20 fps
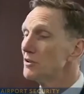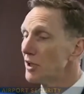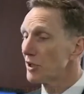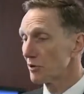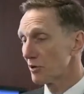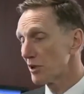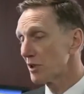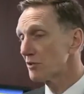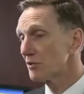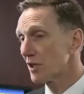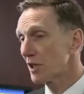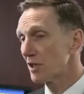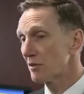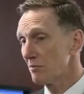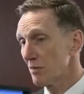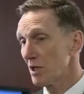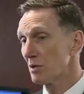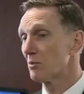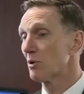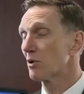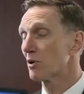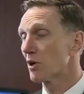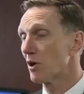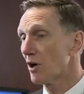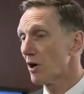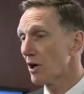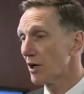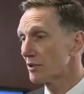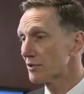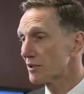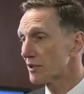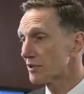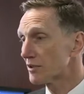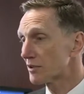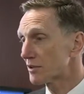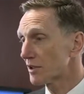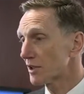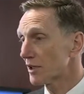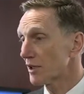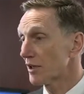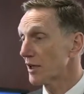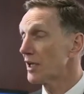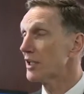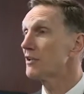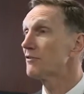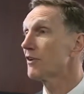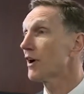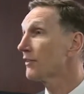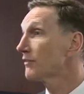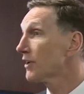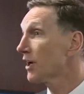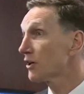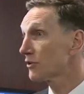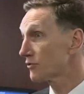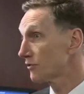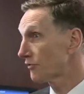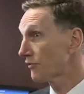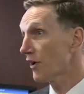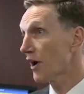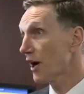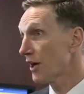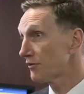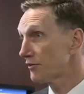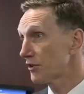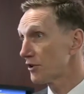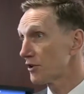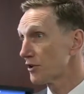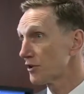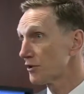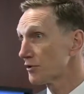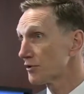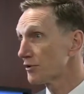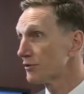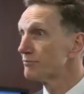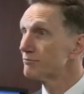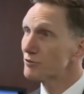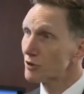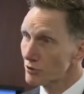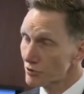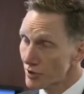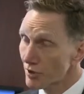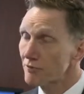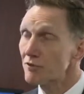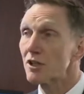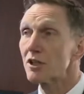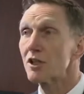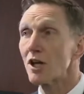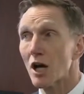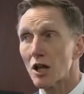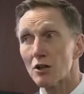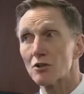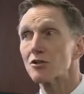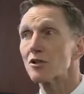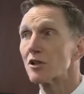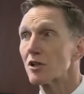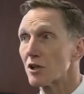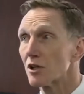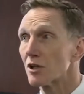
There is a minimal cost. It's uh, $85 for five years, so $17 a